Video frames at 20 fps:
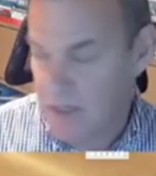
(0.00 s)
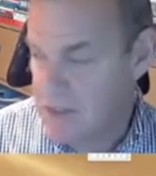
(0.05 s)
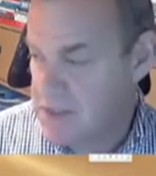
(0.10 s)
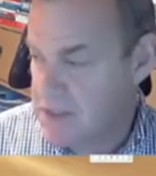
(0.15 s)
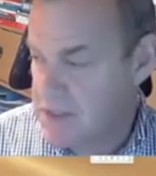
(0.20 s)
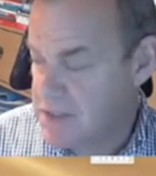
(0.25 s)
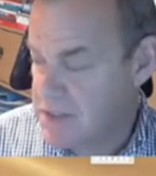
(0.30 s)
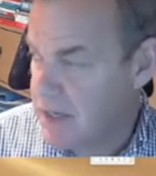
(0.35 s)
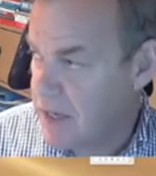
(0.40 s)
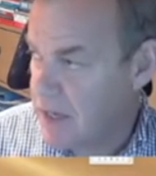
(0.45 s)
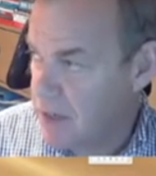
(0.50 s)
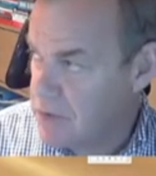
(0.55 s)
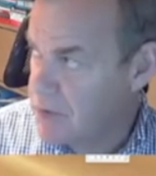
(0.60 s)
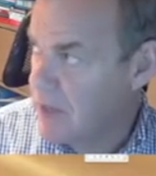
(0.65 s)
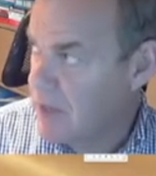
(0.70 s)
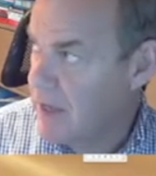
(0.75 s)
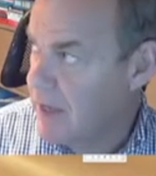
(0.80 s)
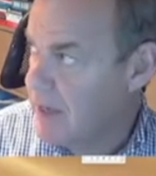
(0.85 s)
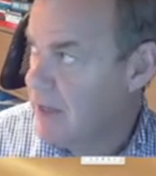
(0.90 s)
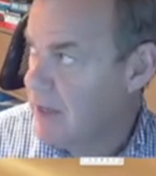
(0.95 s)
and say,
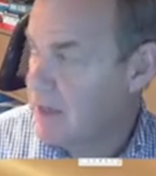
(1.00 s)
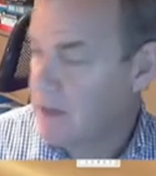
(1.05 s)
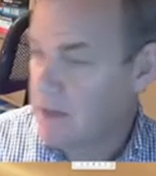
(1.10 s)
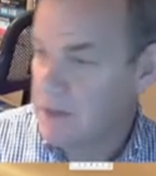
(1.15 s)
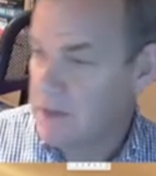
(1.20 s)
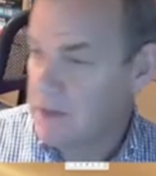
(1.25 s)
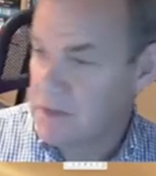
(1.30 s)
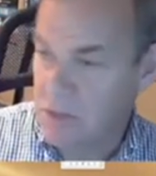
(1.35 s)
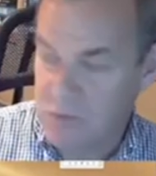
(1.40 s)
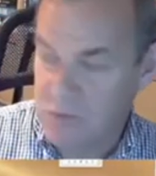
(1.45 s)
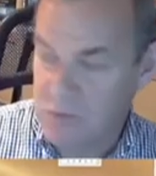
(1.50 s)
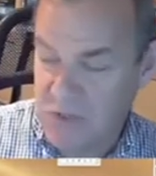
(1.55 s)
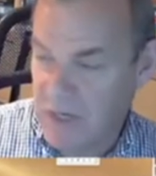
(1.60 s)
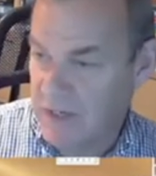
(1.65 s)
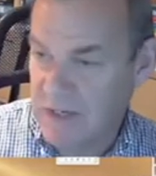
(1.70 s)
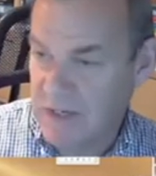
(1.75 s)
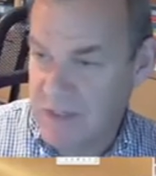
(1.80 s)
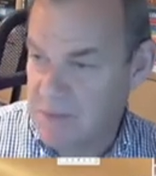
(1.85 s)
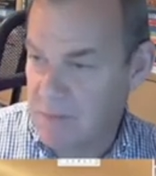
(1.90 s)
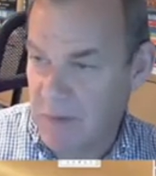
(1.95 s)
okay. So
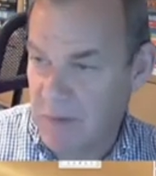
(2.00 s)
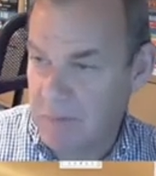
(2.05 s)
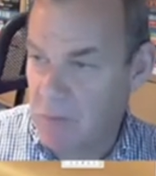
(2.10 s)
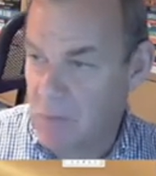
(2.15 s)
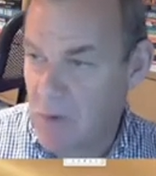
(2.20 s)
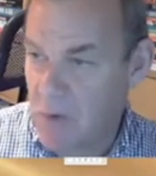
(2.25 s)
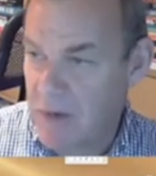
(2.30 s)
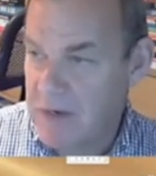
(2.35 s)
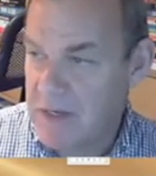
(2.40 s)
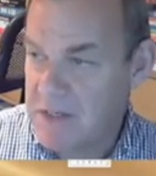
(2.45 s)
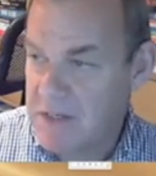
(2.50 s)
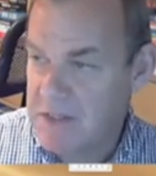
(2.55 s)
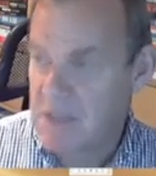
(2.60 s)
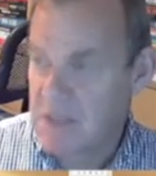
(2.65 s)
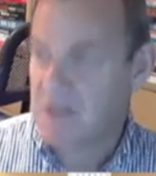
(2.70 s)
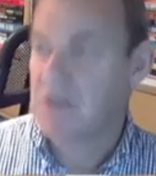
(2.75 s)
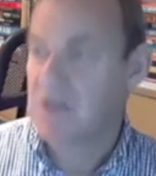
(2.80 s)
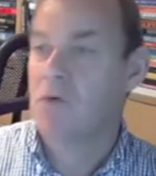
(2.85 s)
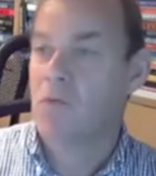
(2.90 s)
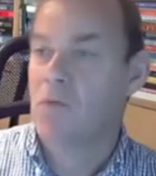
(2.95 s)
checklist number 1 is,
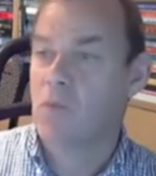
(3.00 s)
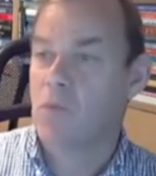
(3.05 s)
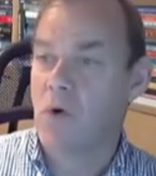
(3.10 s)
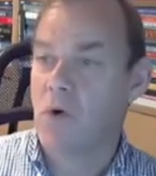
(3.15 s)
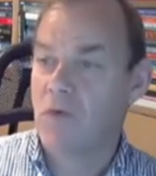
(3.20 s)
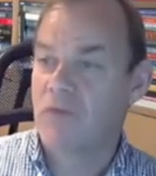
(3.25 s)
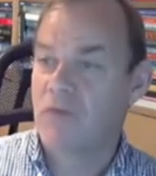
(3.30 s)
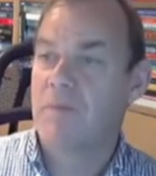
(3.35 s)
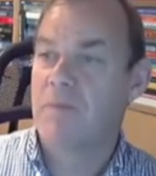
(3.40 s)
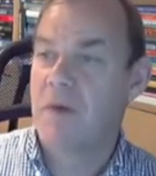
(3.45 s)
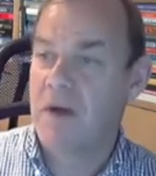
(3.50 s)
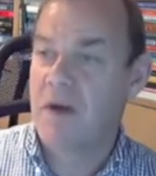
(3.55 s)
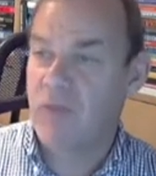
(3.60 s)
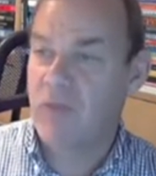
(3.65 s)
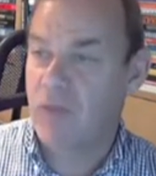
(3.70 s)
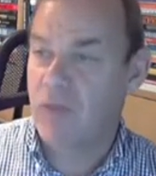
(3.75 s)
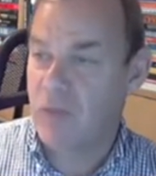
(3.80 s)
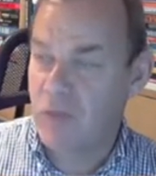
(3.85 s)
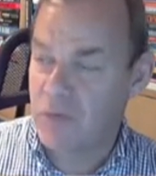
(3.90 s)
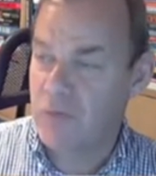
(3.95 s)
what do my
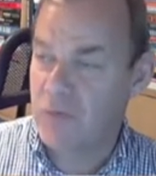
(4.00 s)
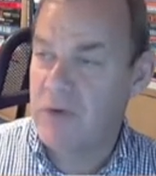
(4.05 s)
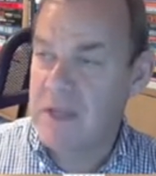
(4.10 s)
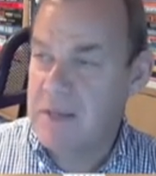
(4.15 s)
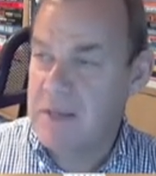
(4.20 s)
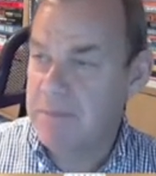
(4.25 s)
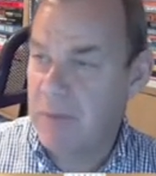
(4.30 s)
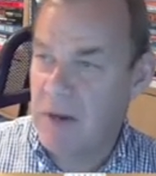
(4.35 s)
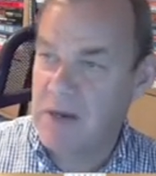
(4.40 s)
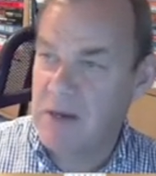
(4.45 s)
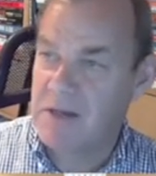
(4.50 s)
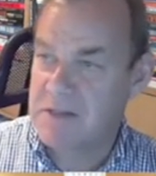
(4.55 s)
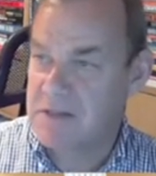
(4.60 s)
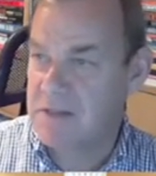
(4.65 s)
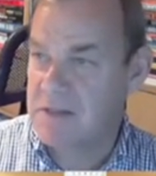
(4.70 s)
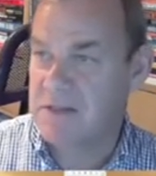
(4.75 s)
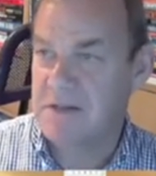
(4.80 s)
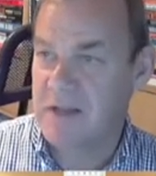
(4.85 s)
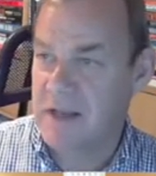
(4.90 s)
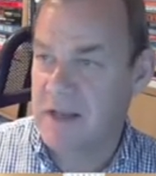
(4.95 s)
3 parts
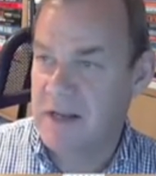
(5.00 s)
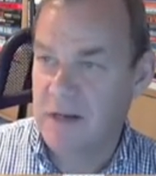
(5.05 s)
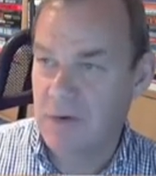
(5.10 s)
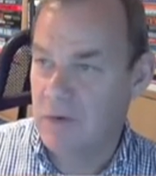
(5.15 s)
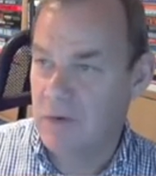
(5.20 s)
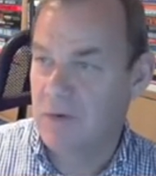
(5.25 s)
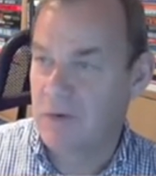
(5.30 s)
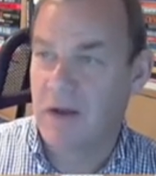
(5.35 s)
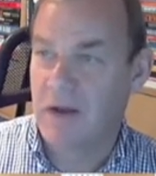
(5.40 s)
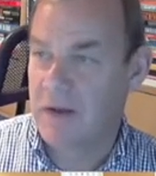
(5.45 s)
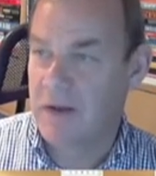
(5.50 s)
of the day look like